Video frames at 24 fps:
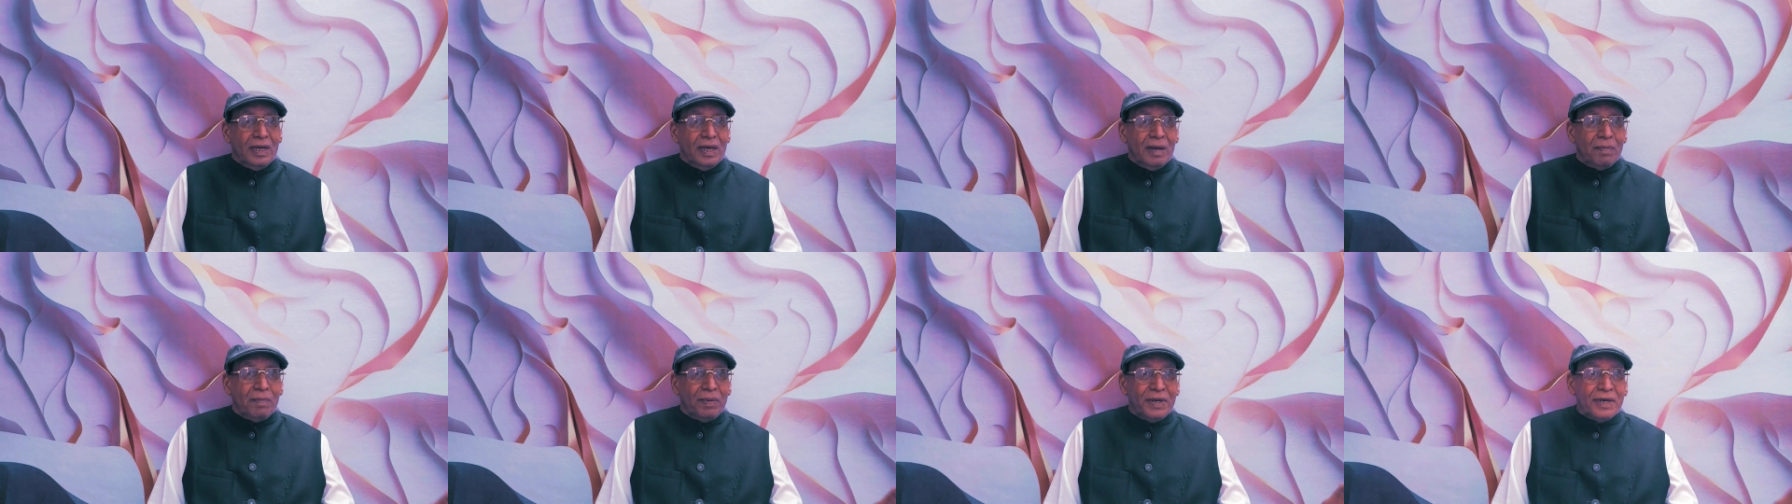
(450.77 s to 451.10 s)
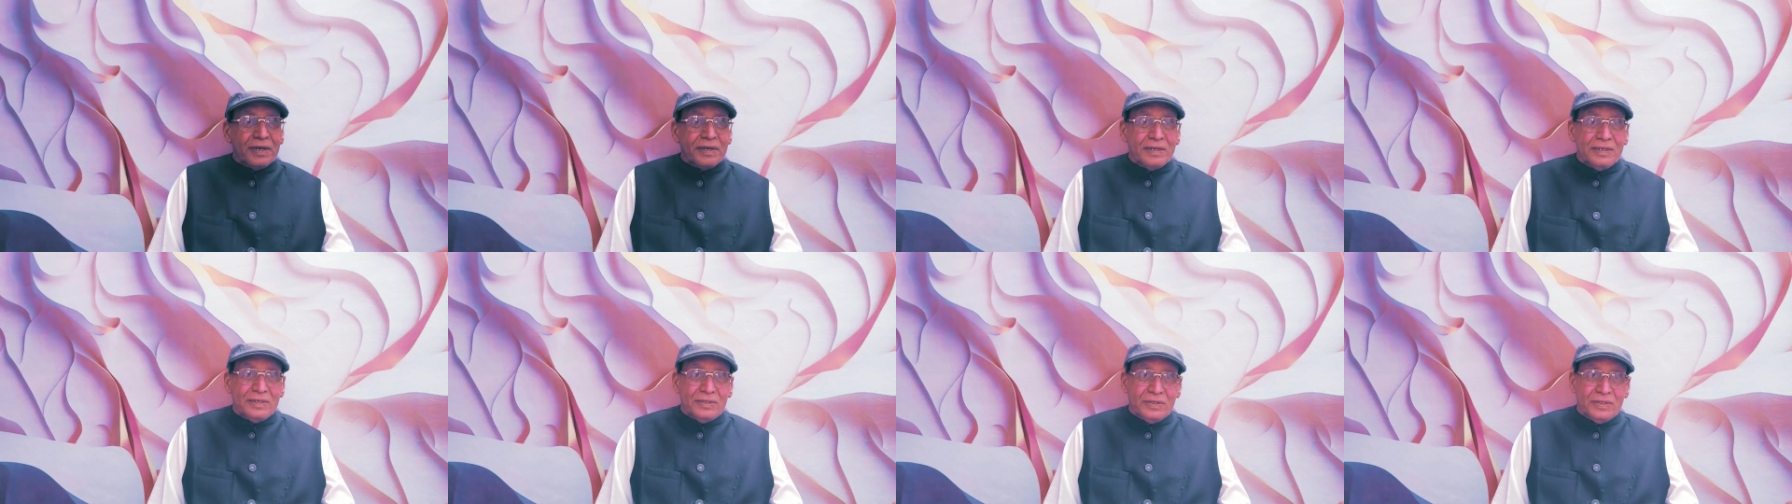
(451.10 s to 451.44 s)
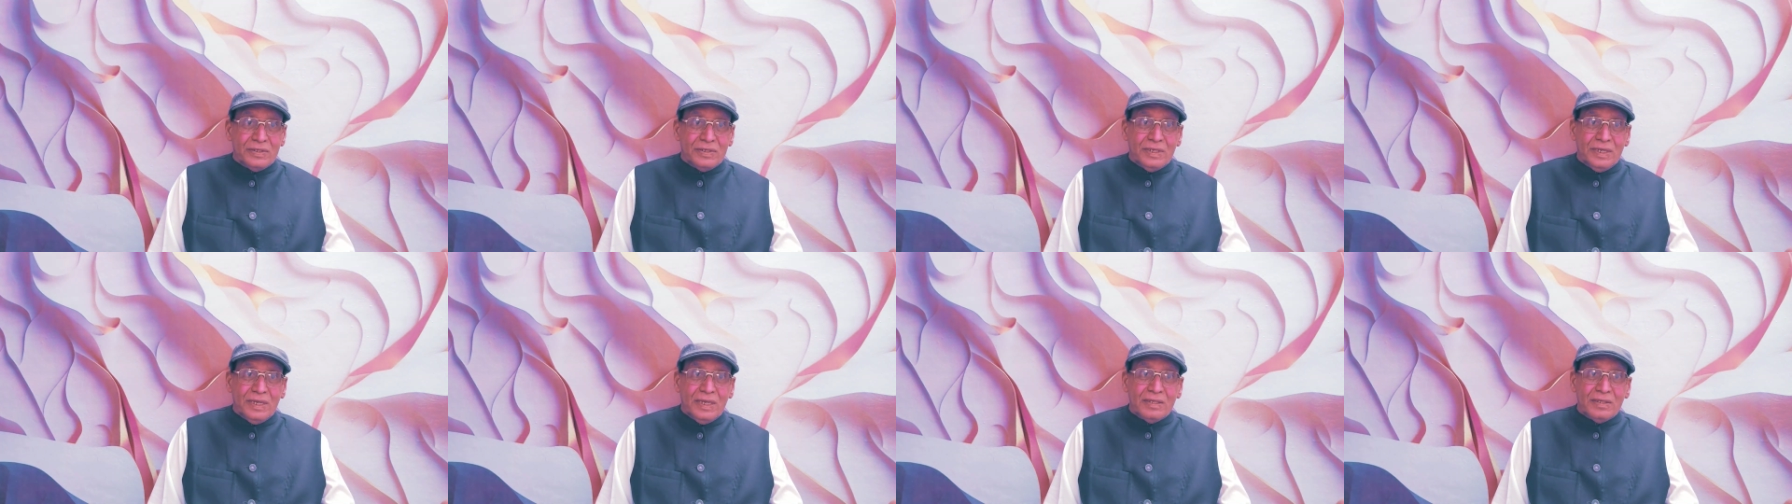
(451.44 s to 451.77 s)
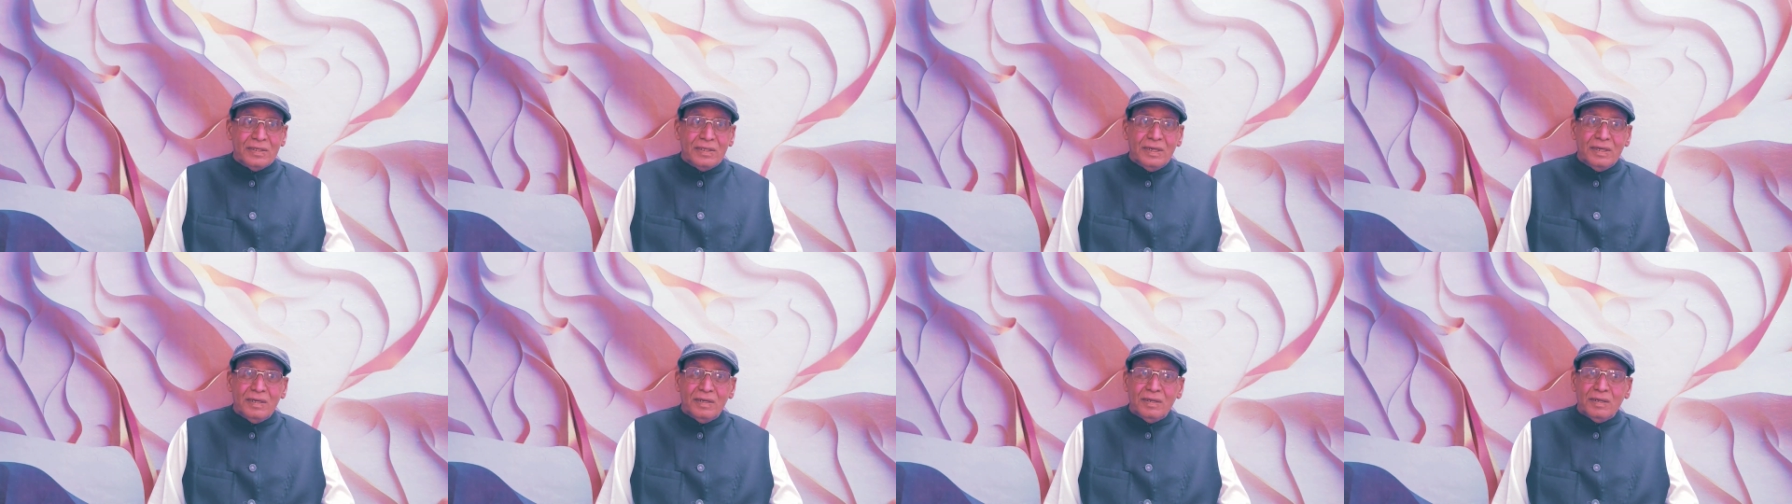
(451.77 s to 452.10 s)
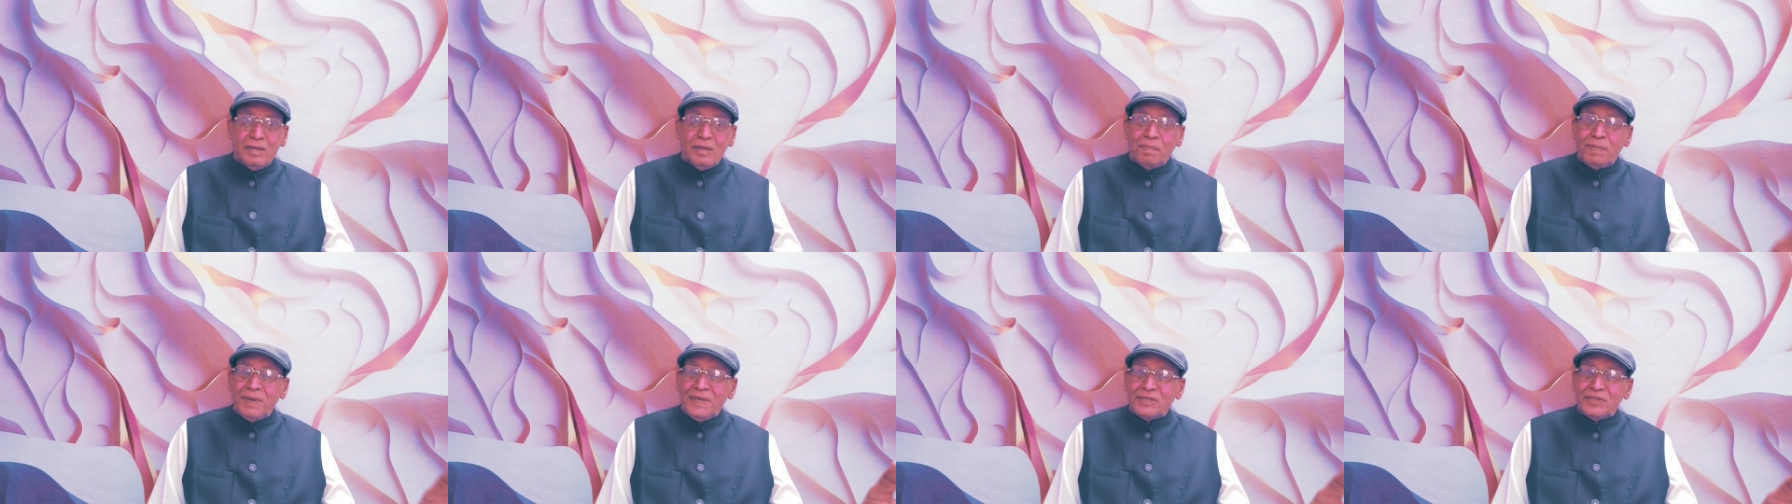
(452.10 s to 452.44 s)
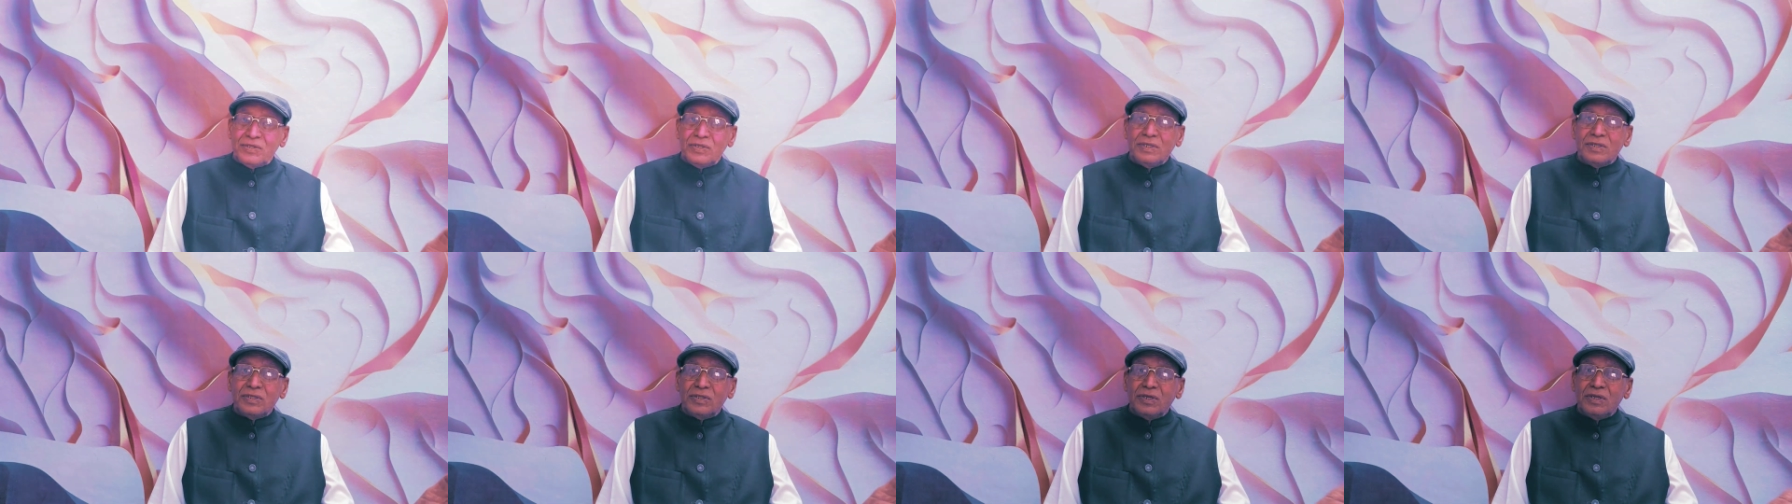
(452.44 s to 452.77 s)
abilities and the
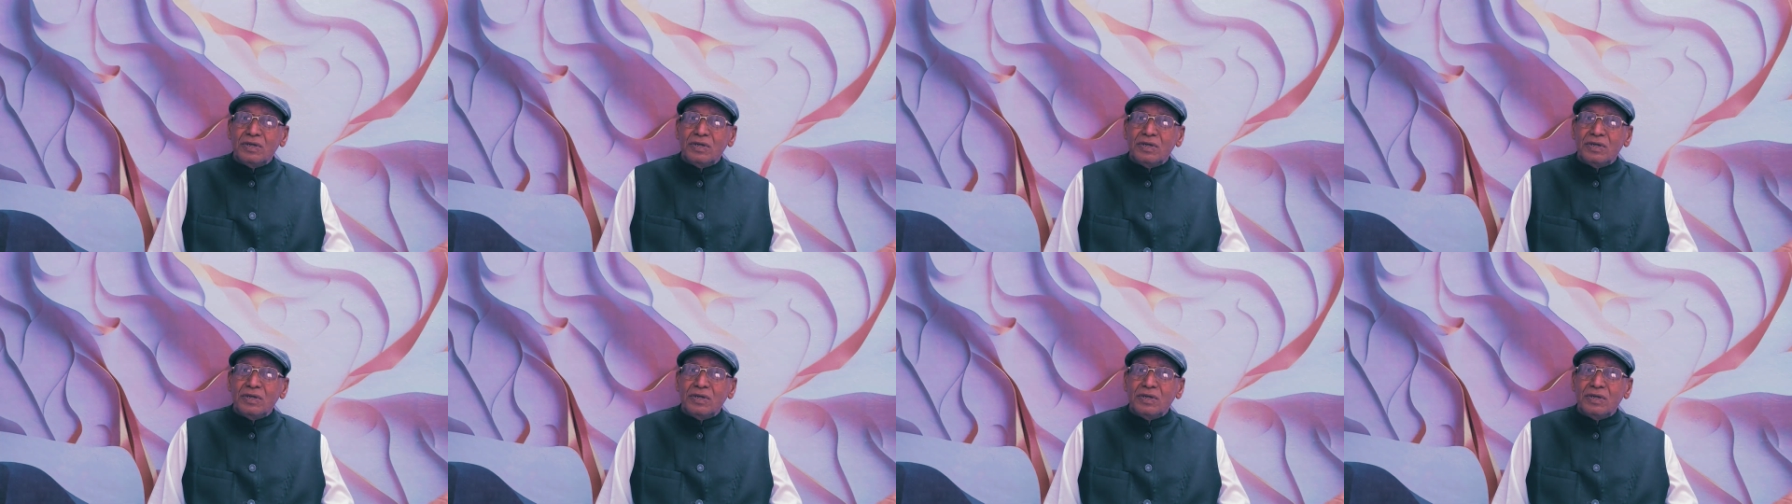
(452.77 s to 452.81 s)
capacities,